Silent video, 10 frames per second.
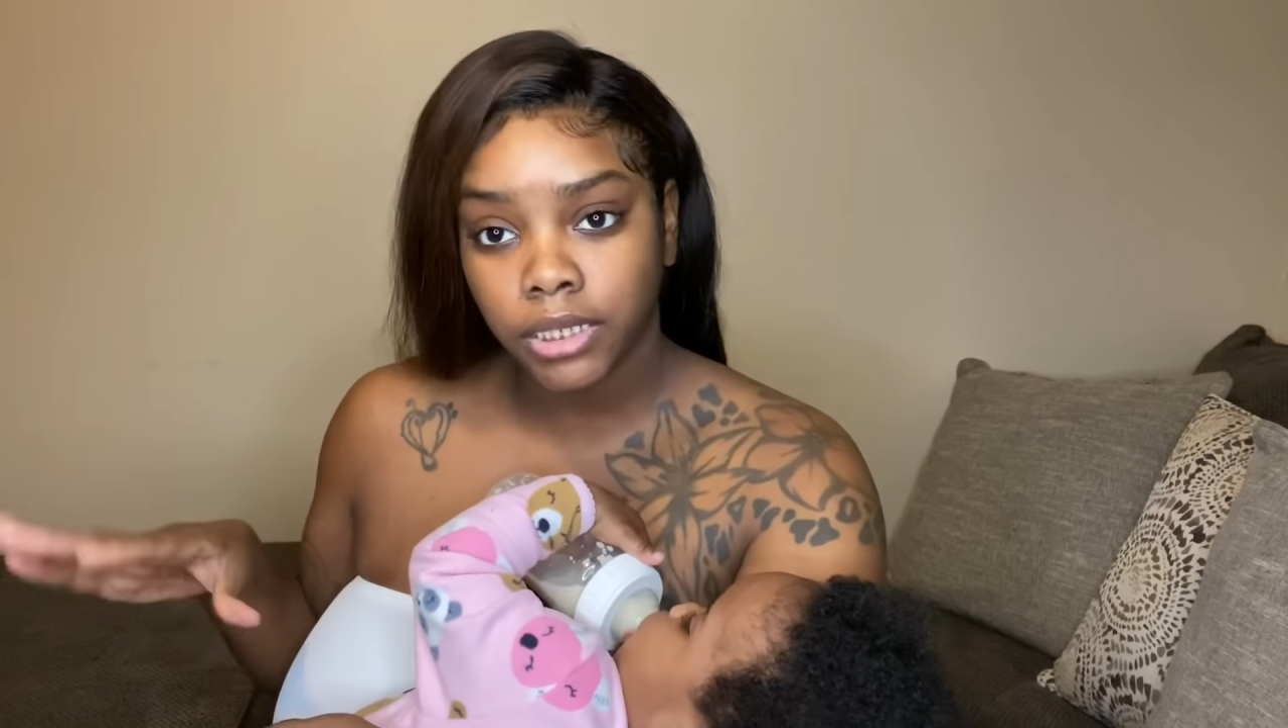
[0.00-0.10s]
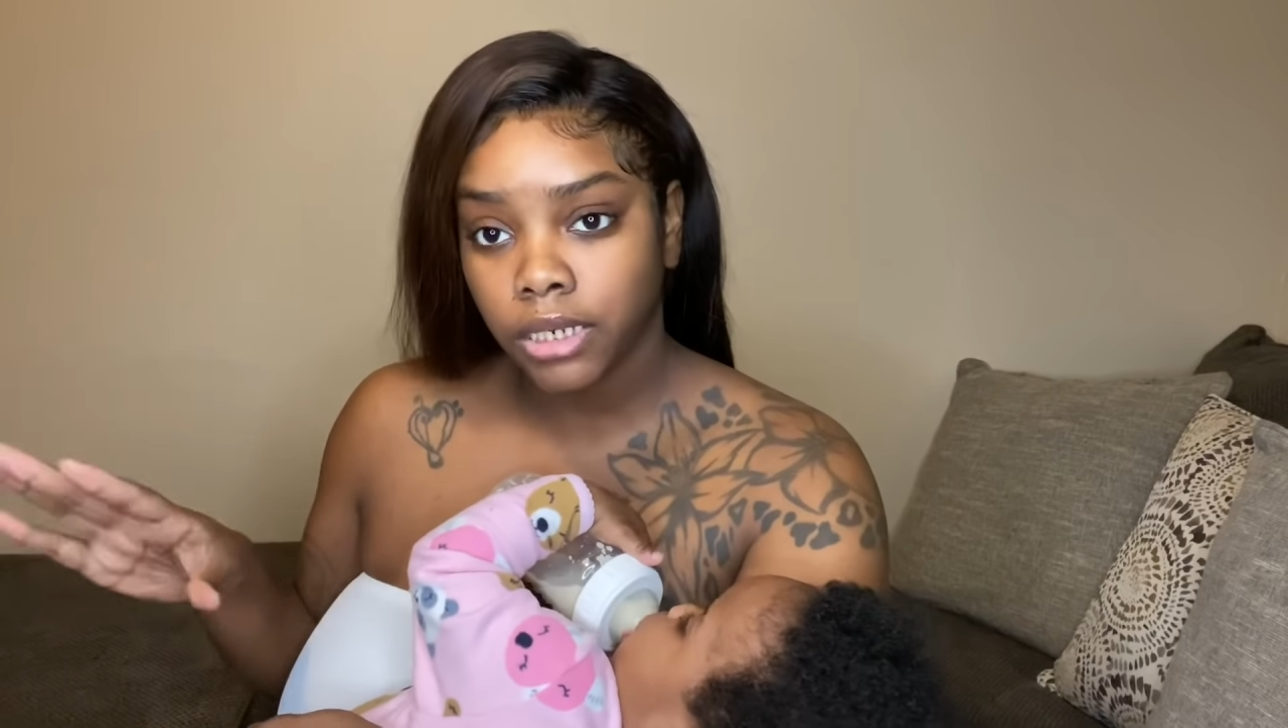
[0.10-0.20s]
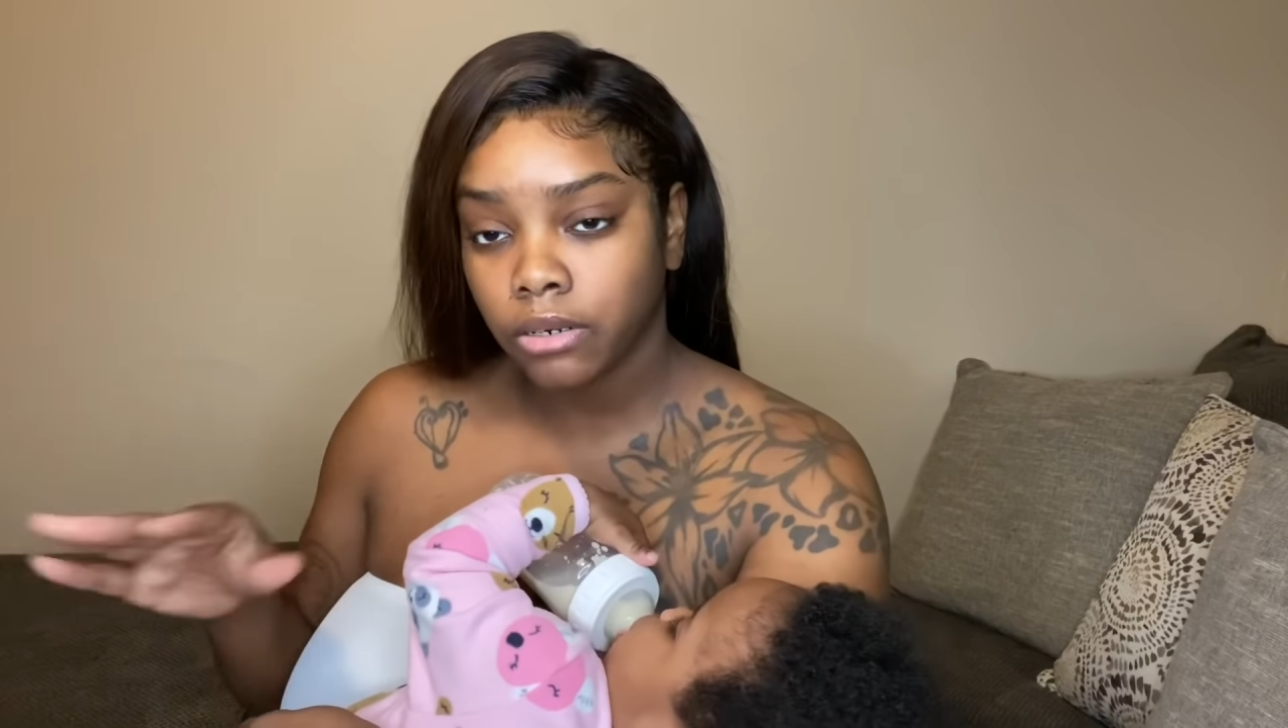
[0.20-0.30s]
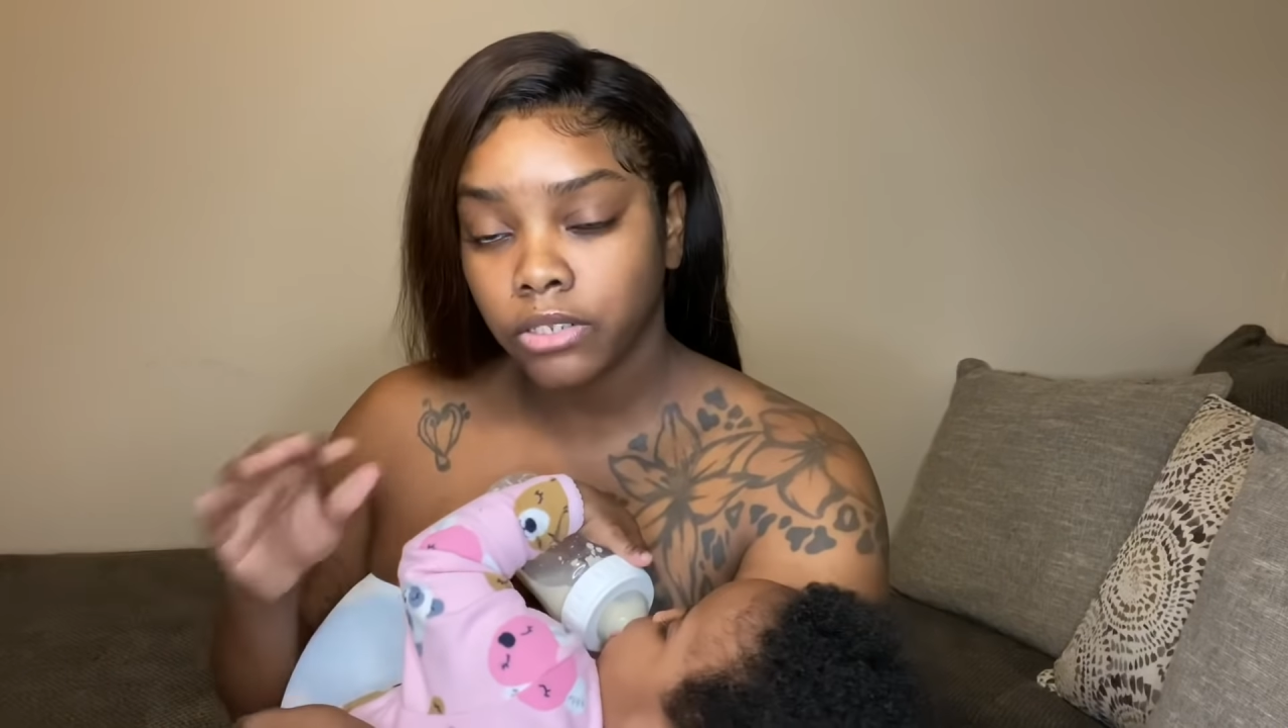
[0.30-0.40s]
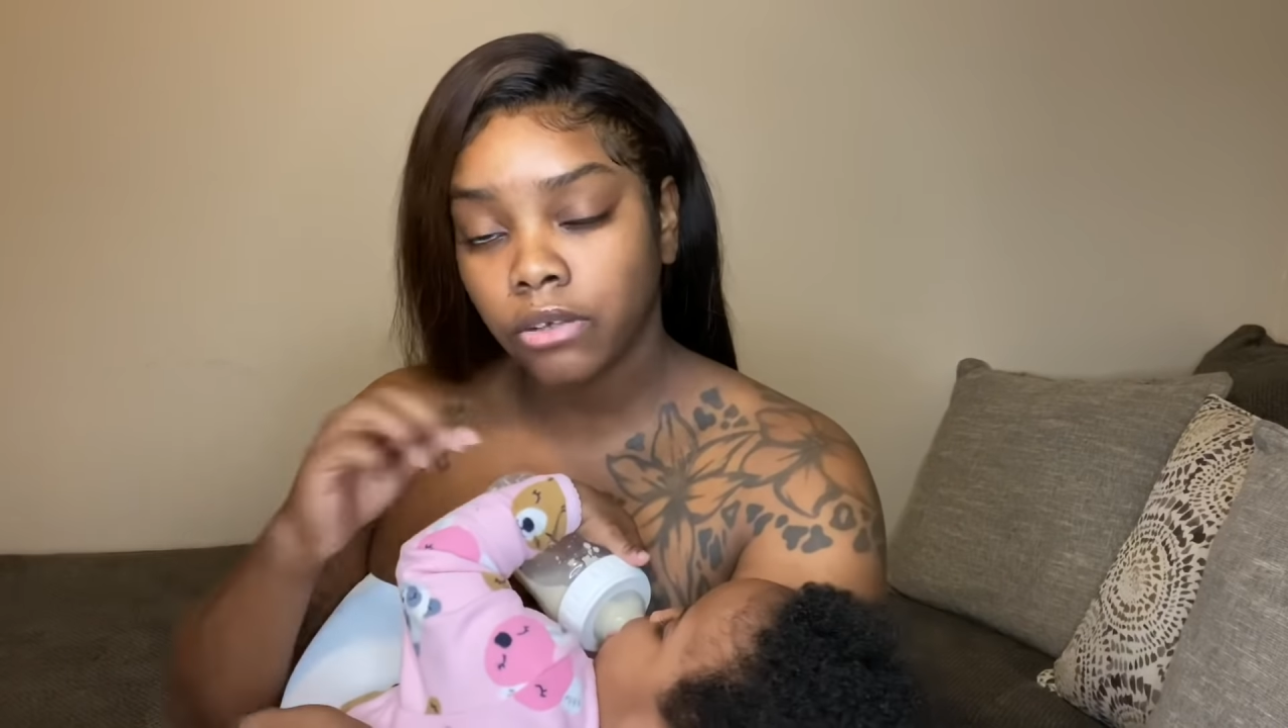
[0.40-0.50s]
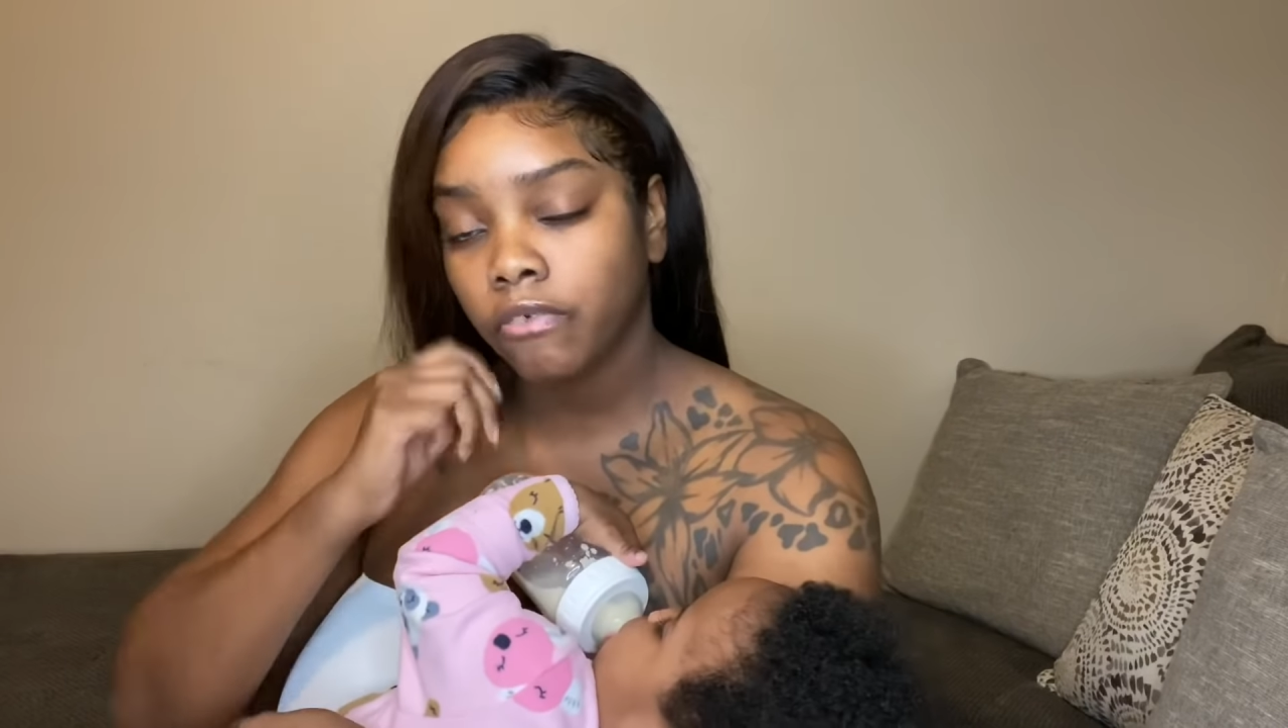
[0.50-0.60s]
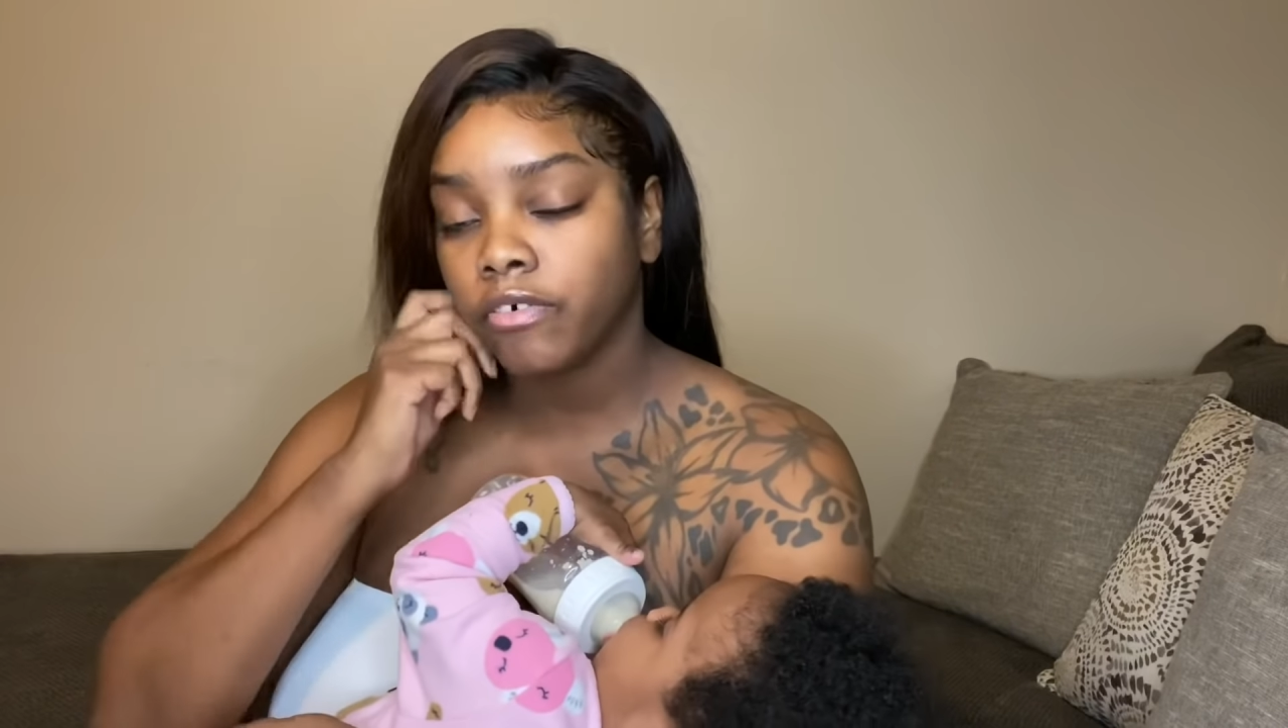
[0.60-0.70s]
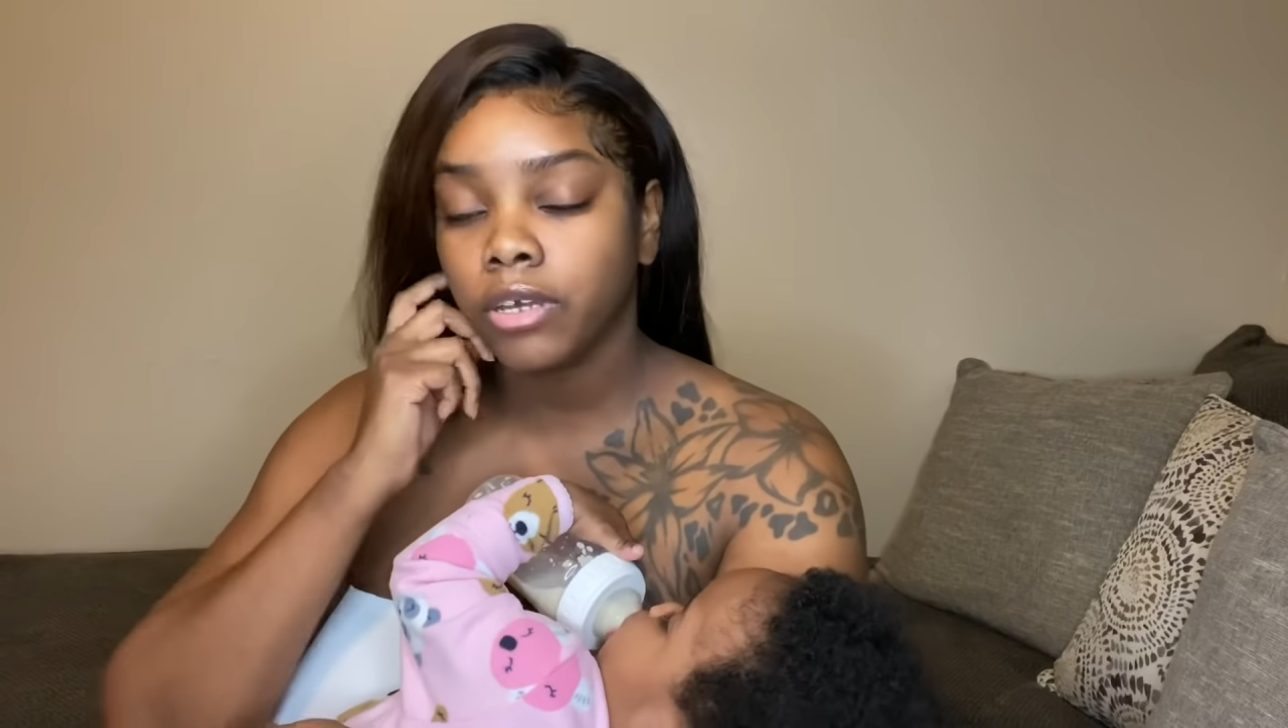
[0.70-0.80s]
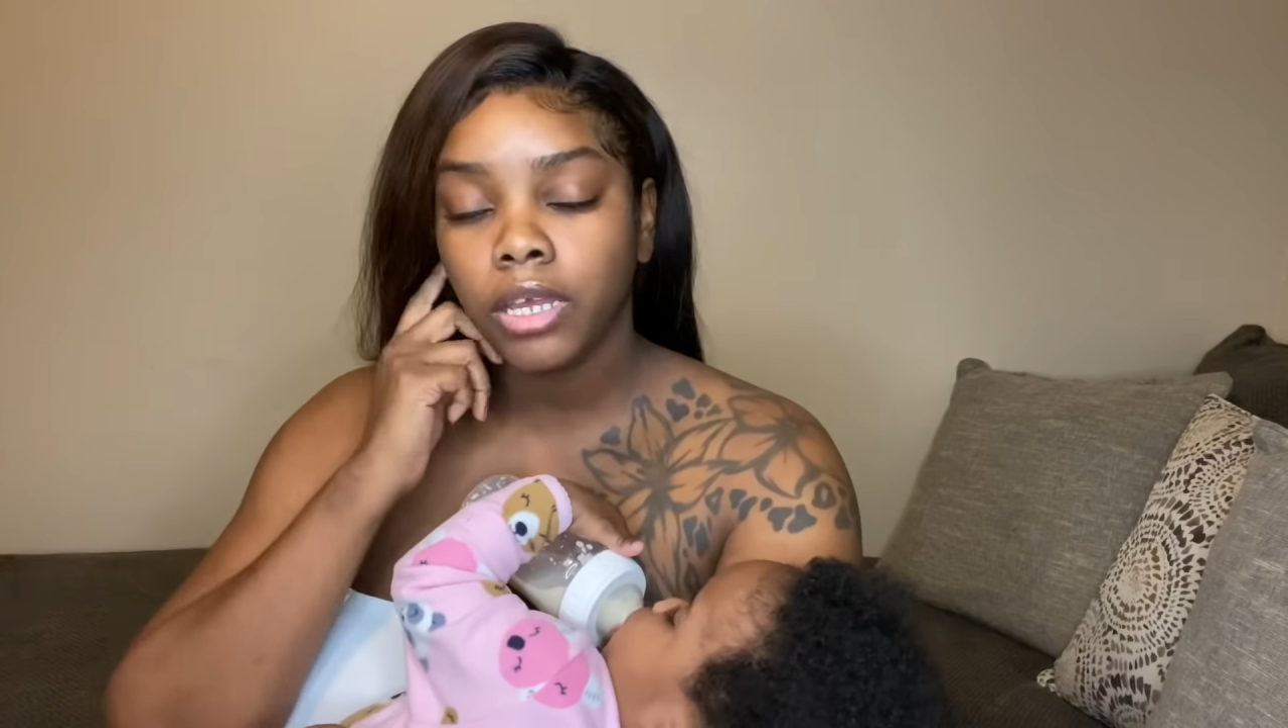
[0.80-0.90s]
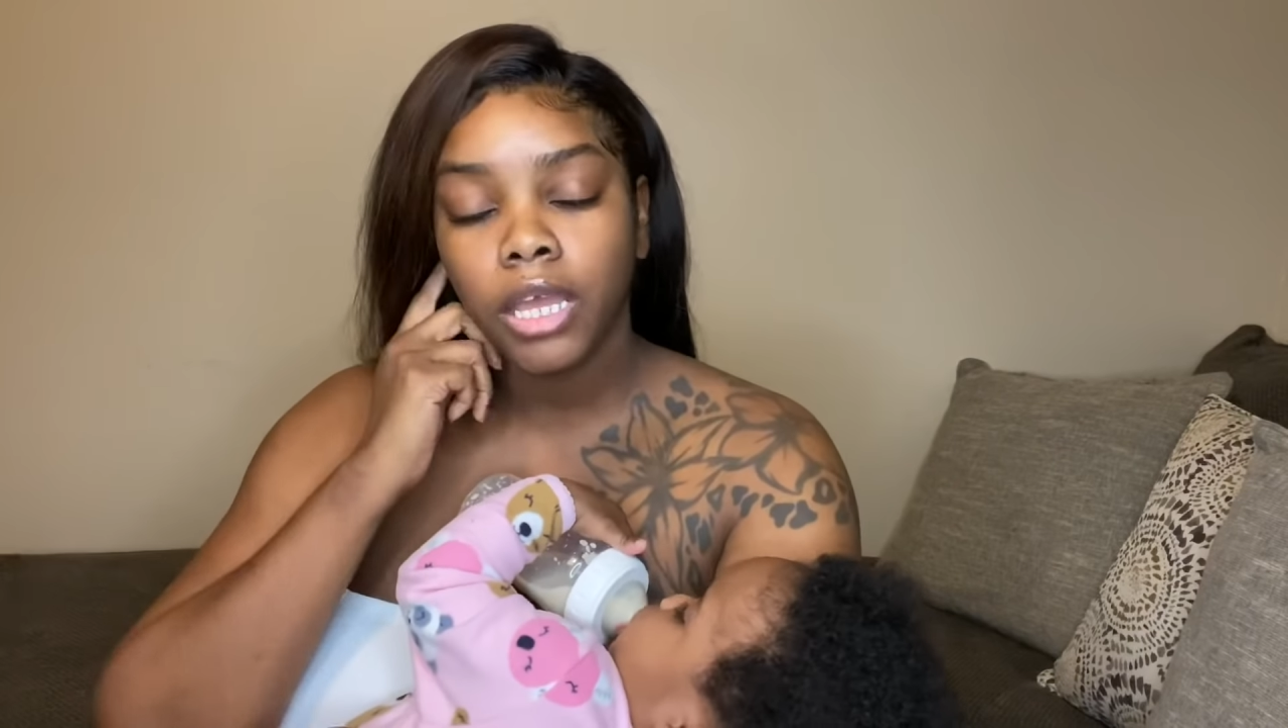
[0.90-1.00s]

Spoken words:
sitting on the sofa,